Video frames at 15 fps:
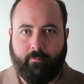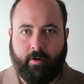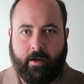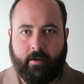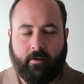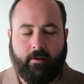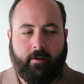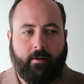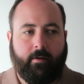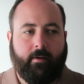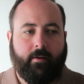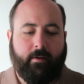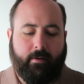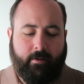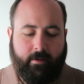right?
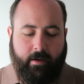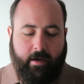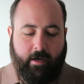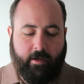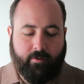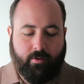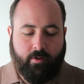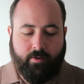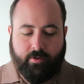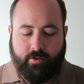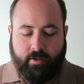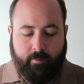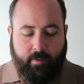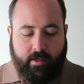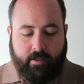So those are
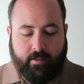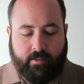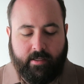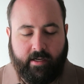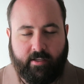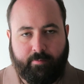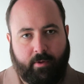some of the insights.